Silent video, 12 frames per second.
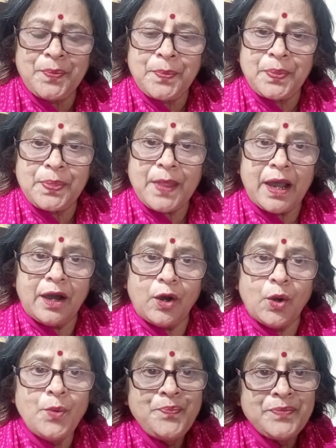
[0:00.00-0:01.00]

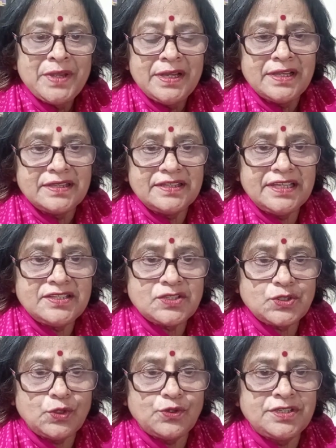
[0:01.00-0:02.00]
Now they
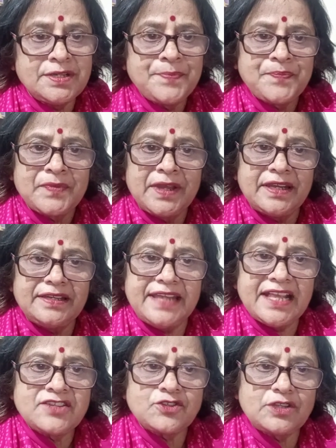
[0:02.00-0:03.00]
stood
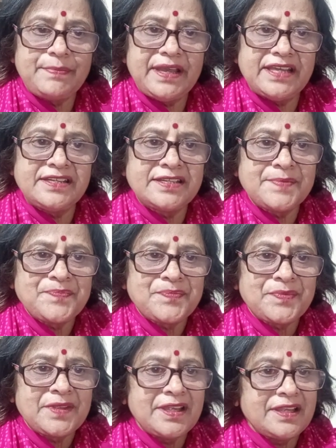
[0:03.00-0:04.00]
next to the bed,
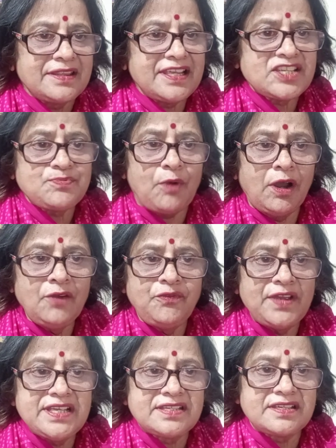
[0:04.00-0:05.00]
their small
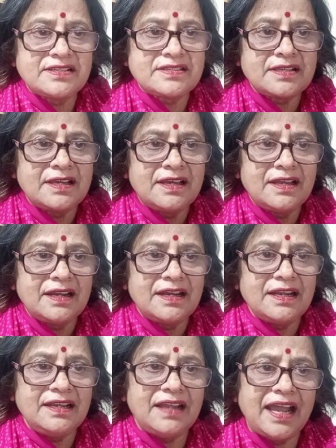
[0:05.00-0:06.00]
faces
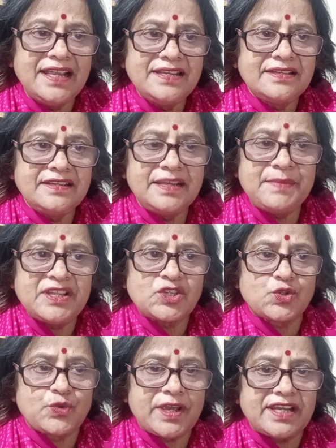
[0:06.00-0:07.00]
lined in
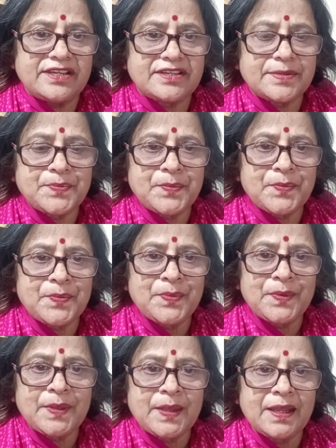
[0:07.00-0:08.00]
immense dread.
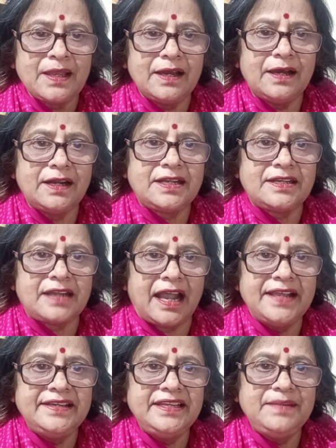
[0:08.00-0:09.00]
A
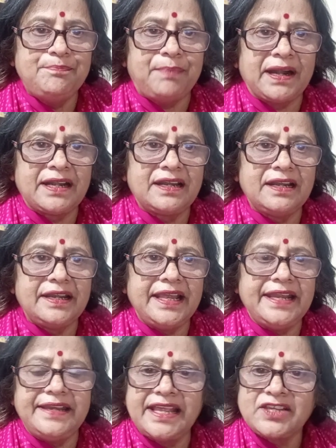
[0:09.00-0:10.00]
tiny bundle
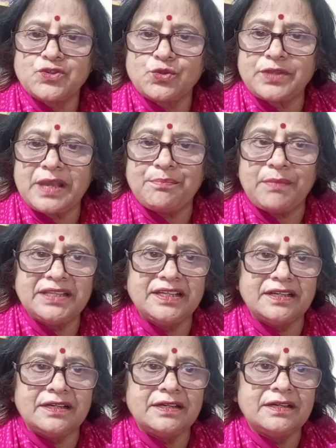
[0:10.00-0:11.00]
lay next to their
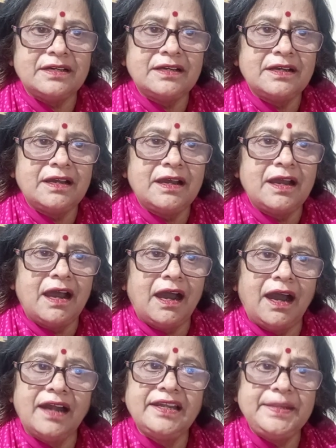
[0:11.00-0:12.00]
mother,
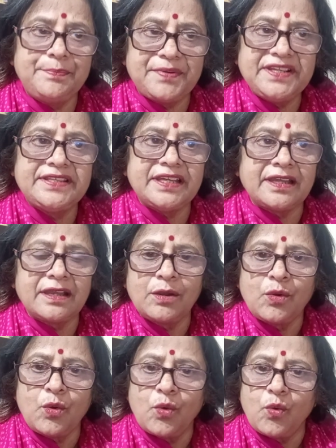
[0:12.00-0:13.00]
hardly breathing.
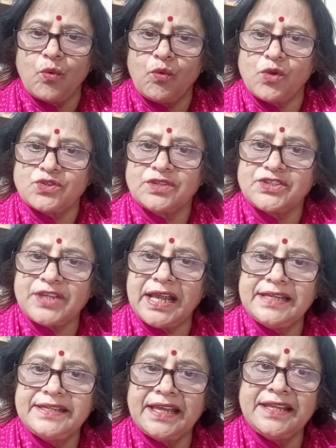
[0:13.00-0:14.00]
Was the
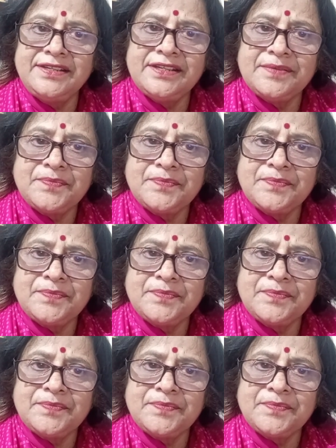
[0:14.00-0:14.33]
child dead?